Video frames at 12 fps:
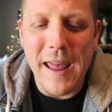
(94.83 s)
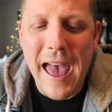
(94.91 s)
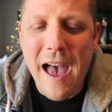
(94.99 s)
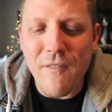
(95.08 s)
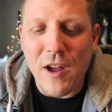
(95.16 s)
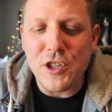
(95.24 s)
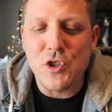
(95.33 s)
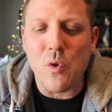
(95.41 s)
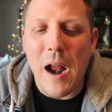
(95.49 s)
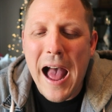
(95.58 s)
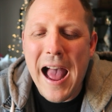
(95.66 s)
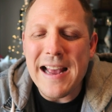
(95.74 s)
We have
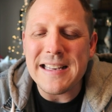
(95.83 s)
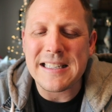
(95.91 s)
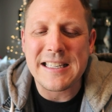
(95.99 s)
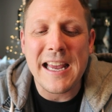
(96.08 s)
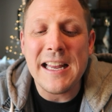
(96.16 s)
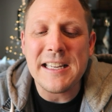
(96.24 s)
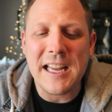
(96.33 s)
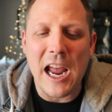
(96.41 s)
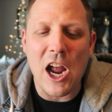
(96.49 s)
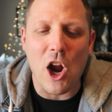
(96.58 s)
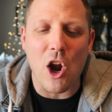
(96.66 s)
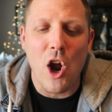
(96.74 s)
dry
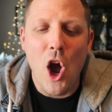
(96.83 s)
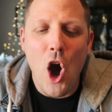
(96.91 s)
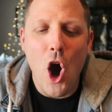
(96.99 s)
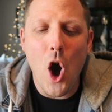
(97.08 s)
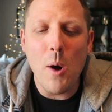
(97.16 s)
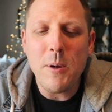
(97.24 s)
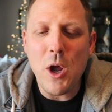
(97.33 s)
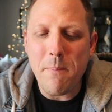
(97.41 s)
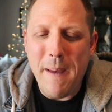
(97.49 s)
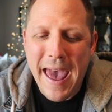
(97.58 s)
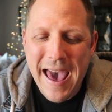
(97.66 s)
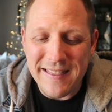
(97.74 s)
skincare,
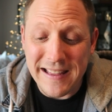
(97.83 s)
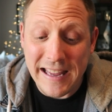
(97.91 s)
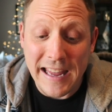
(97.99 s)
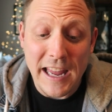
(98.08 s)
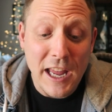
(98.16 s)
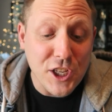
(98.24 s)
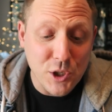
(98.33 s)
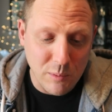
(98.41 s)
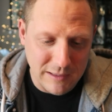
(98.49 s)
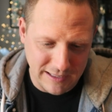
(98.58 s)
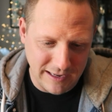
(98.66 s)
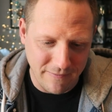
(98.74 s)
homeopathic itch
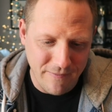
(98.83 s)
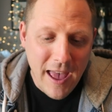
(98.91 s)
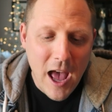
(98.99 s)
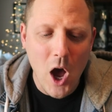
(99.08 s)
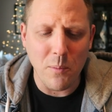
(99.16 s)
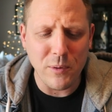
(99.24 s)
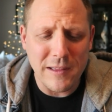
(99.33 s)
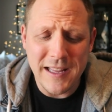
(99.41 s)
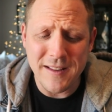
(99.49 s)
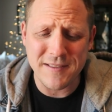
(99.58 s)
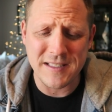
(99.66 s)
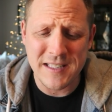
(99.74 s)
relief, help
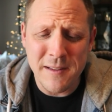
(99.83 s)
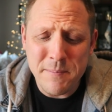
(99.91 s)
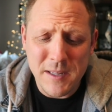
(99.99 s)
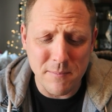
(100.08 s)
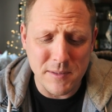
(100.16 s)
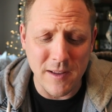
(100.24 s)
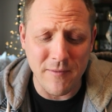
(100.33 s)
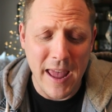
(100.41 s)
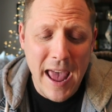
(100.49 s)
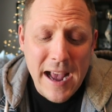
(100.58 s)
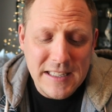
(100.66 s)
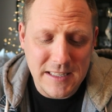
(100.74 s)
relieve symptoms of
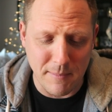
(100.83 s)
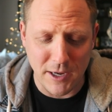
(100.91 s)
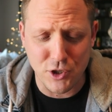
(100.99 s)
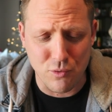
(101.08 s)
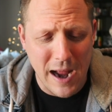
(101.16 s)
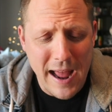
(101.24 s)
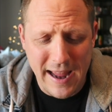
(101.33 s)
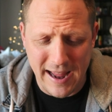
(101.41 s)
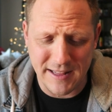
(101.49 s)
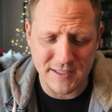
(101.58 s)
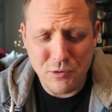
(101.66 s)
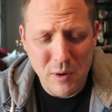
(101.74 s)
eczema, dry
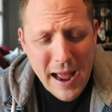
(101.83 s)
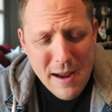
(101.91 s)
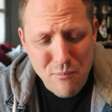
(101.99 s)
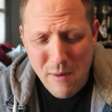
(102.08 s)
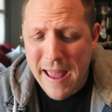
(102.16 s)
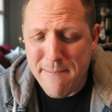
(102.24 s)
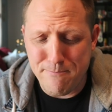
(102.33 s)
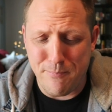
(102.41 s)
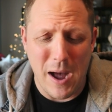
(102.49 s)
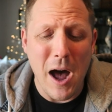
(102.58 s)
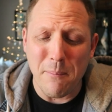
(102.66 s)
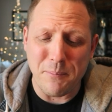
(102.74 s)
hands, dry red
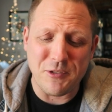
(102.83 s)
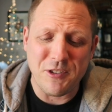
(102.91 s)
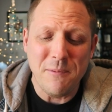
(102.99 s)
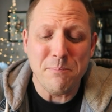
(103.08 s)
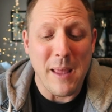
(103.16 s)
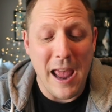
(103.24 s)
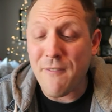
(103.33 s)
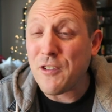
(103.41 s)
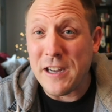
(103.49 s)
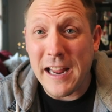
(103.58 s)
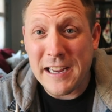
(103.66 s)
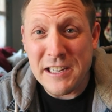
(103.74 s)
bumps,
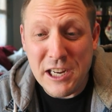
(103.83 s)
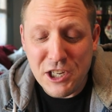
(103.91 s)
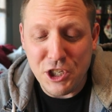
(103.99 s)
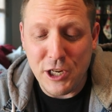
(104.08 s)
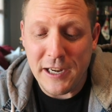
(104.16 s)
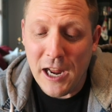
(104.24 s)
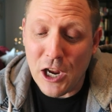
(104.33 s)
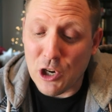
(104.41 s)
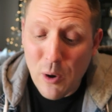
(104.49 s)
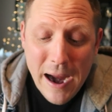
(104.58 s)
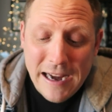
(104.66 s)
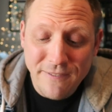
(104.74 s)
everyday conditioning,
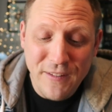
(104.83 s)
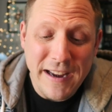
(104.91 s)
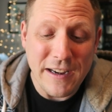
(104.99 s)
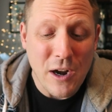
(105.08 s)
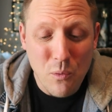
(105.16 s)
cracked feet,